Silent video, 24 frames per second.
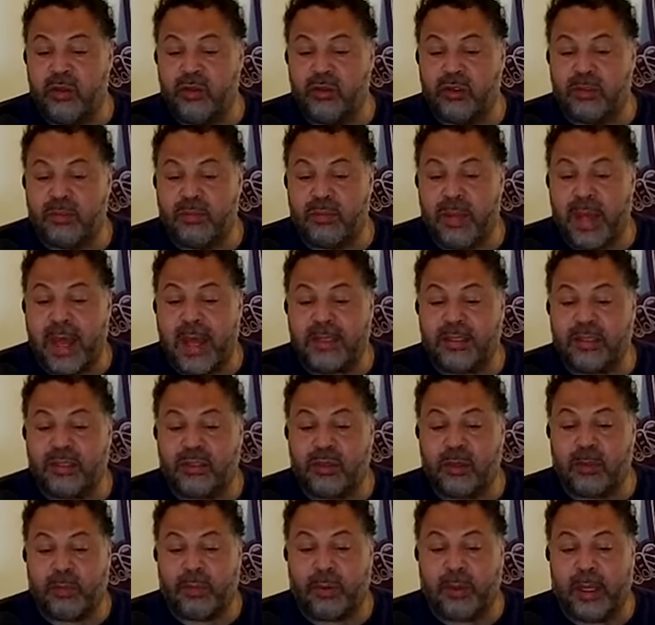master
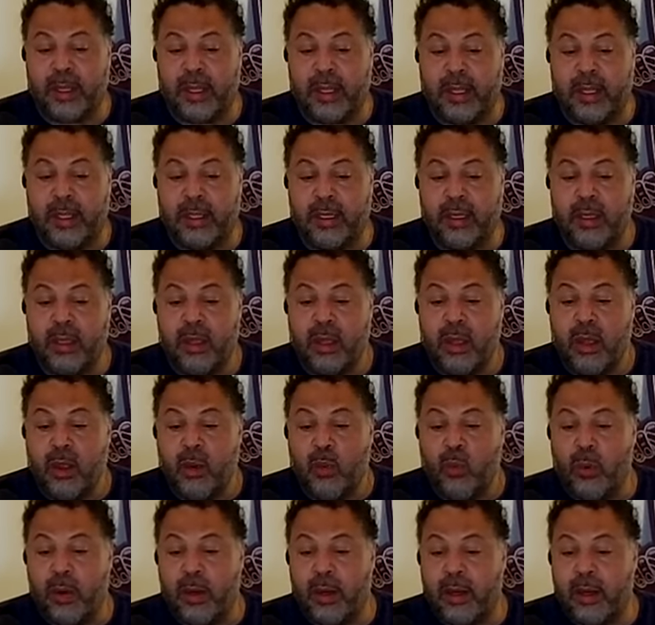plan
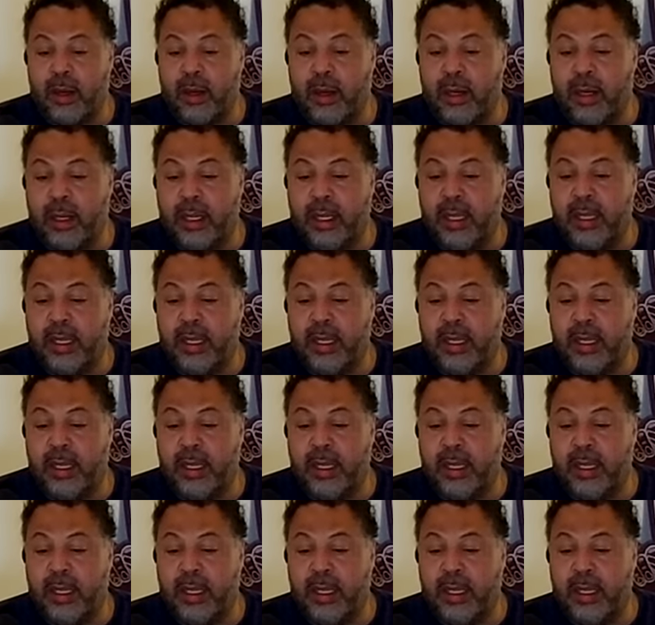where he